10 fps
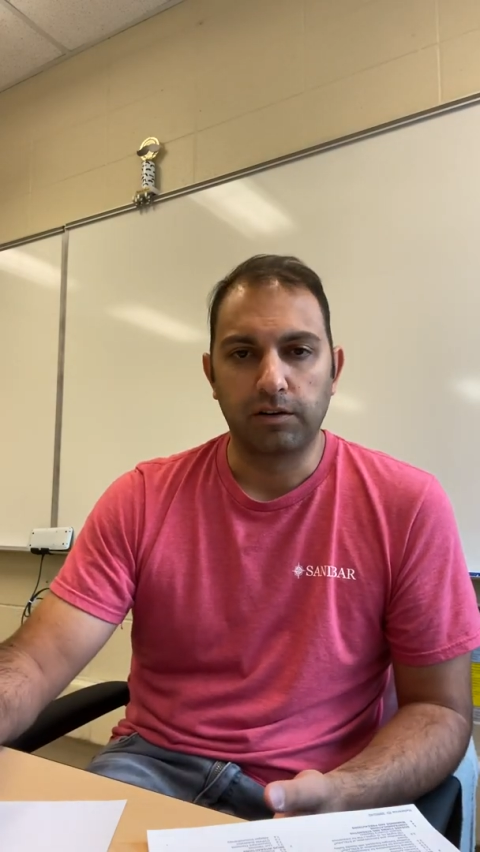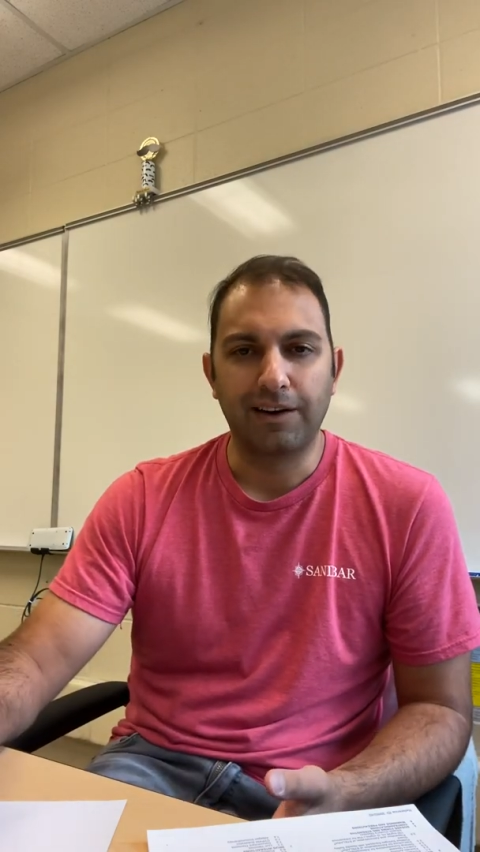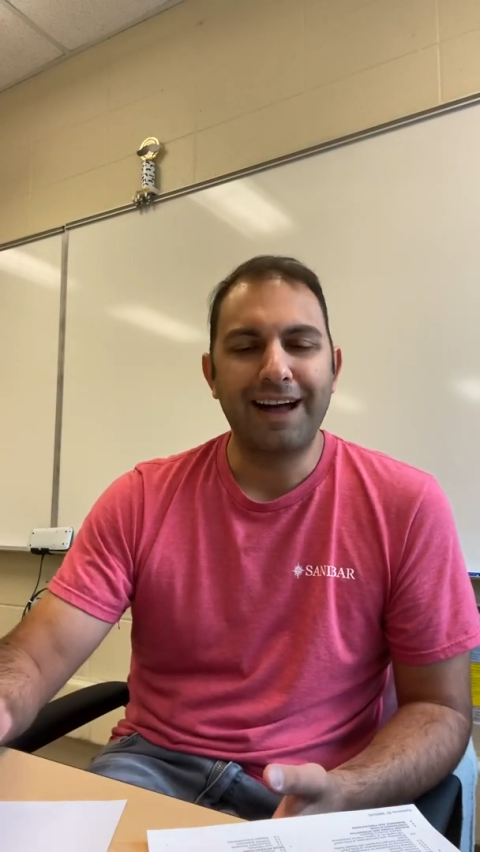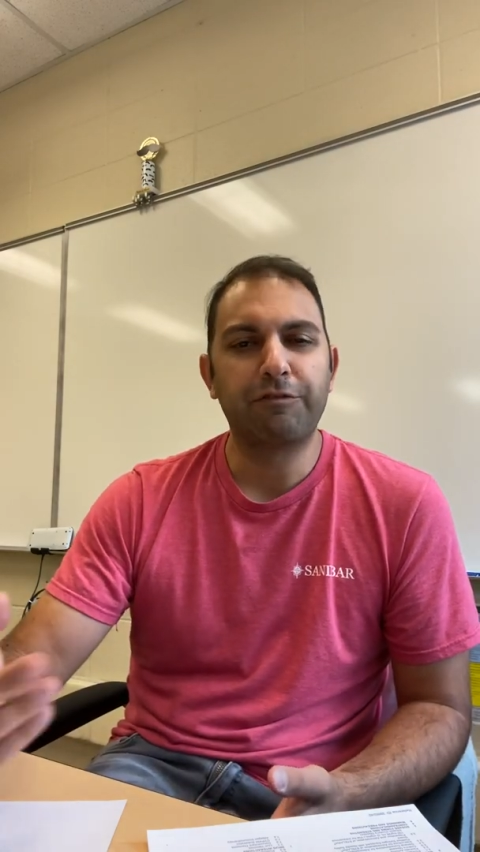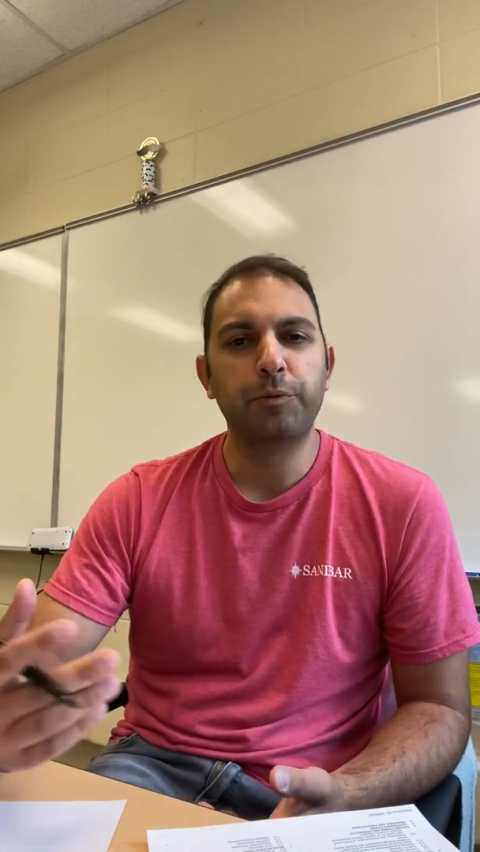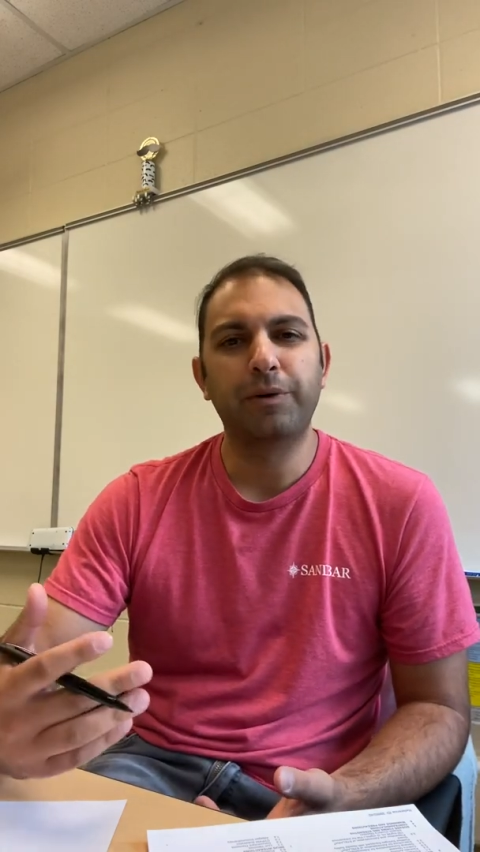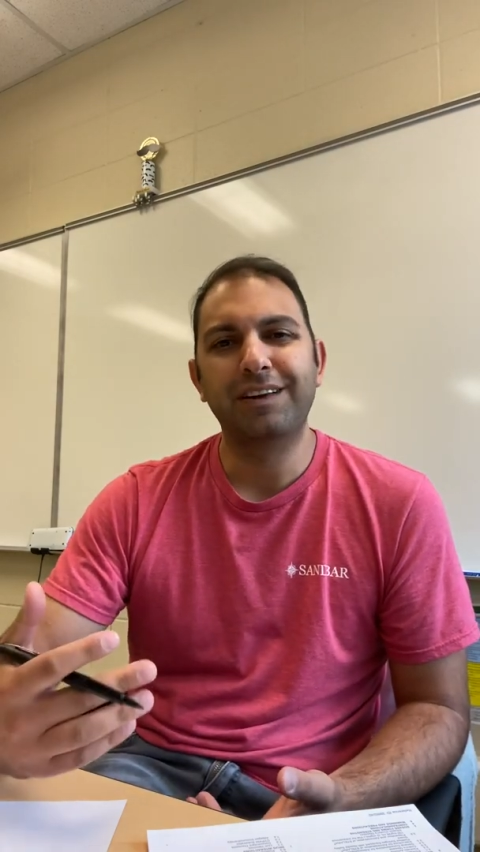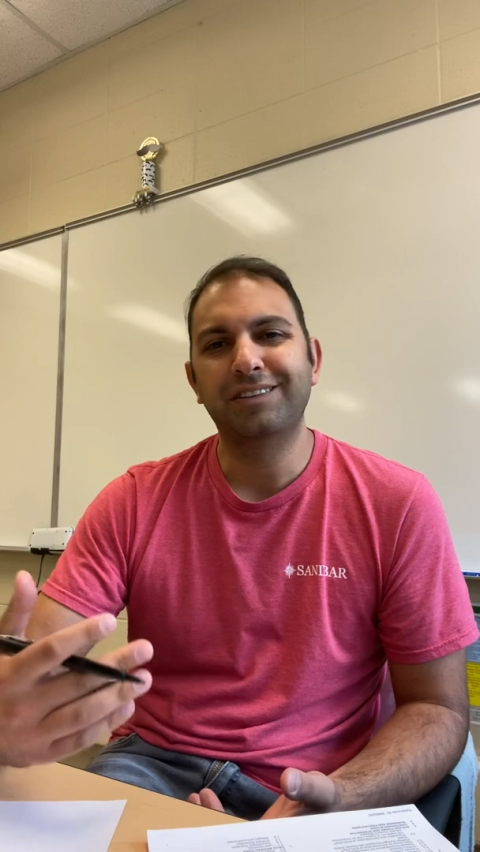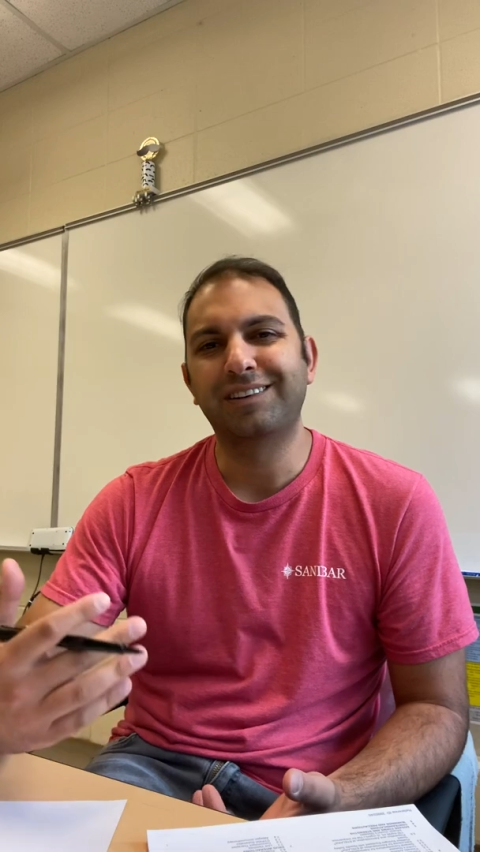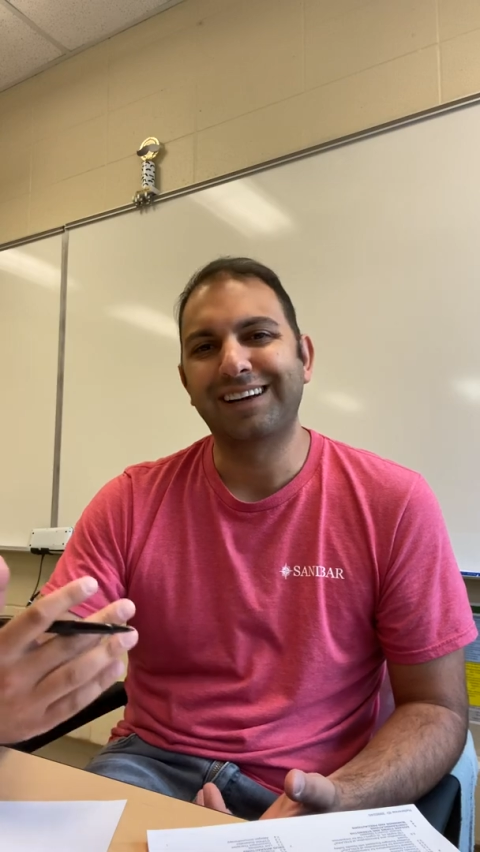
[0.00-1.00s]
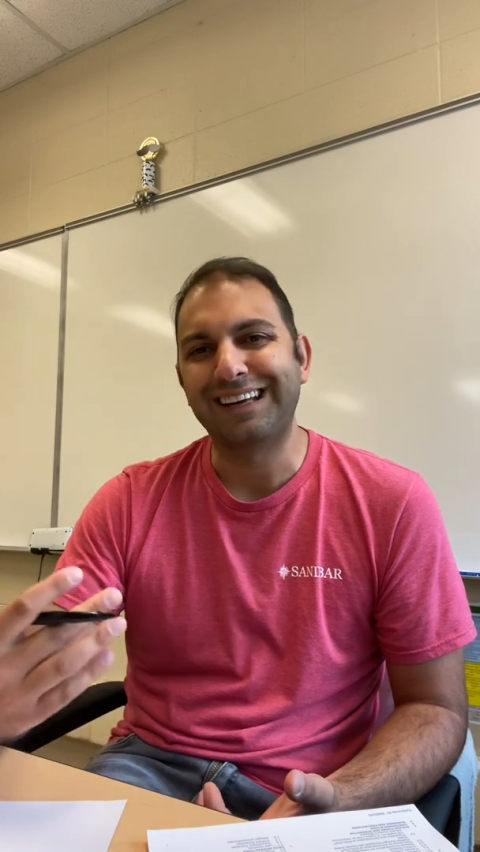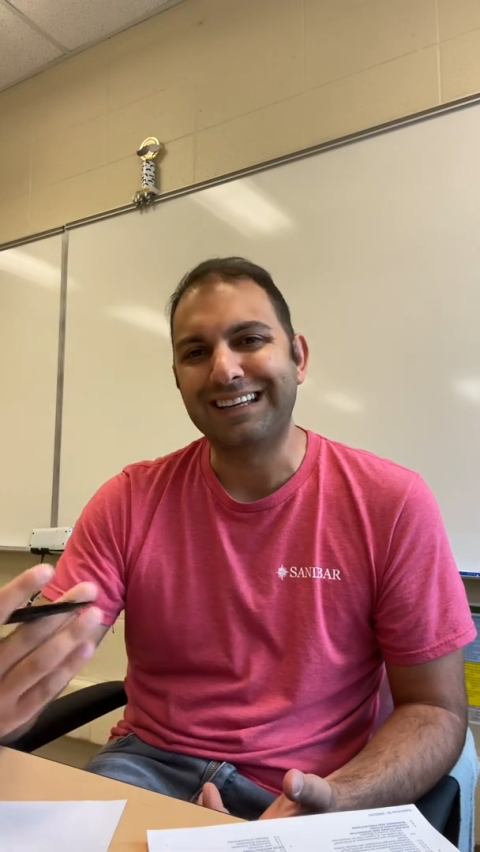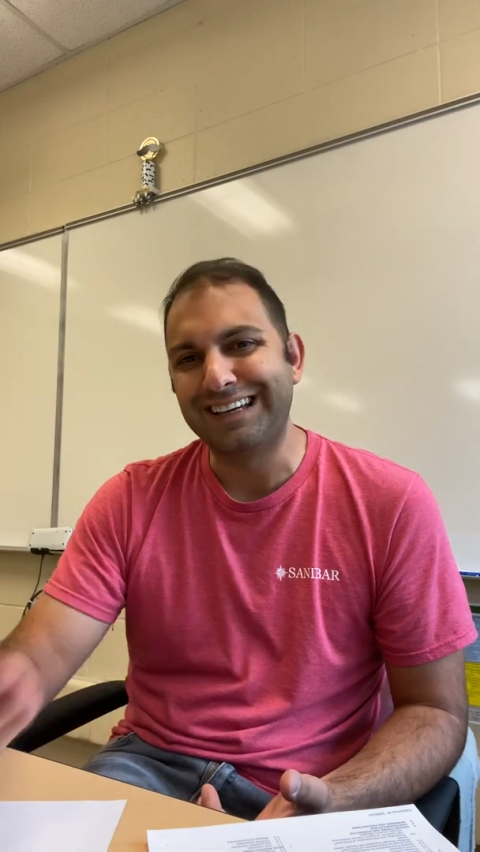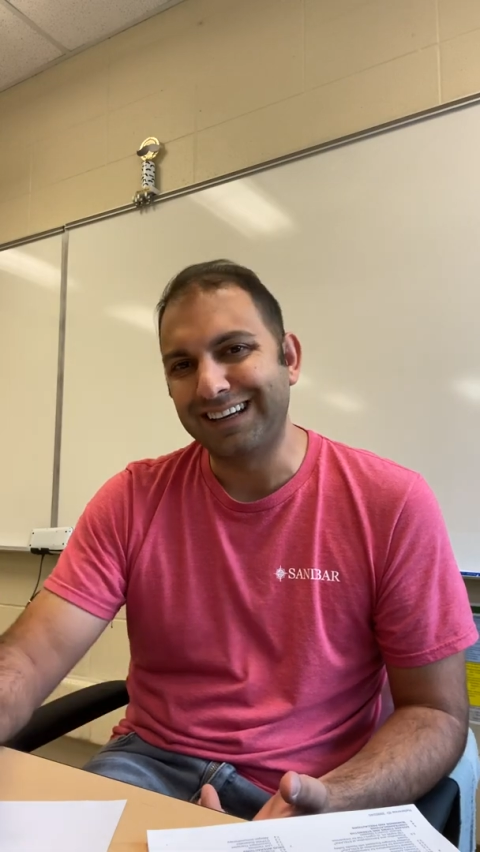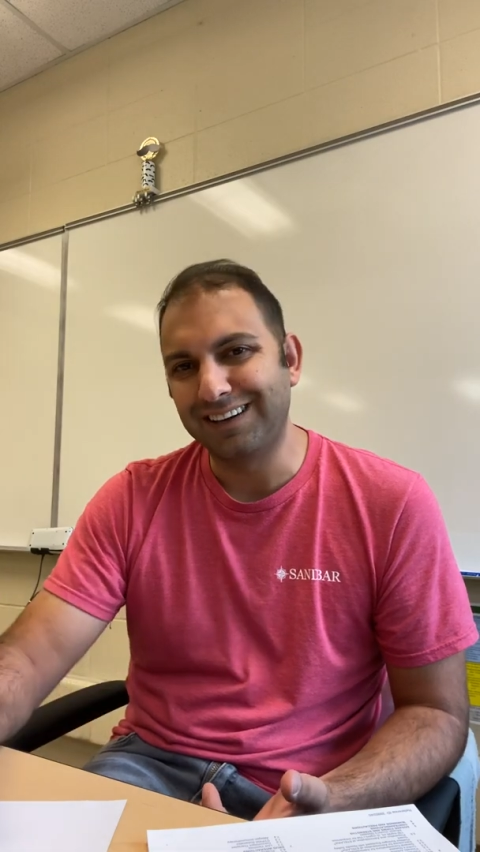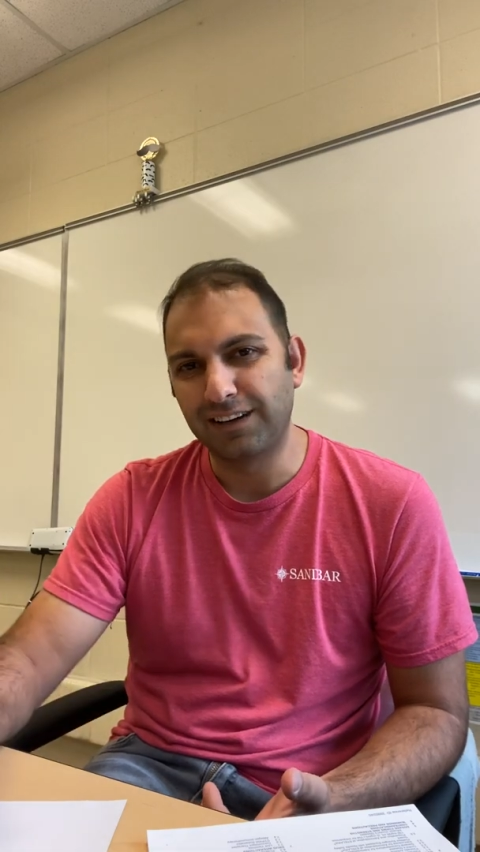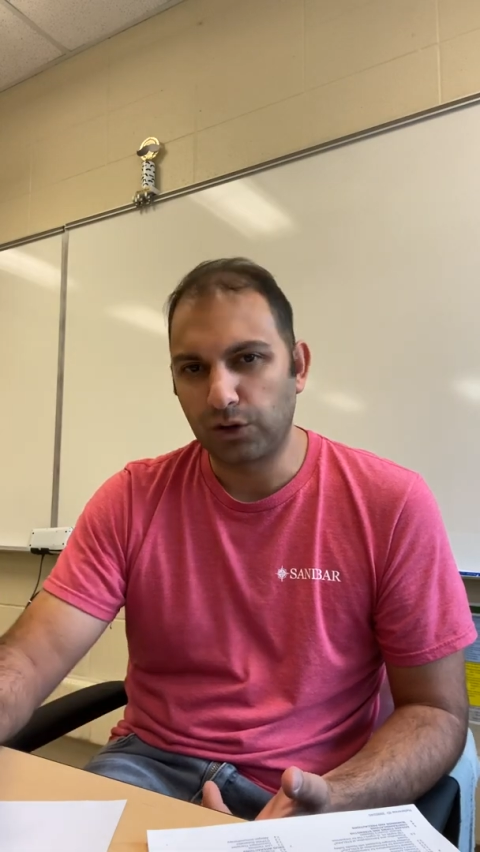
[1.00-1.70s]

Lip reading: Now everybody is gonna get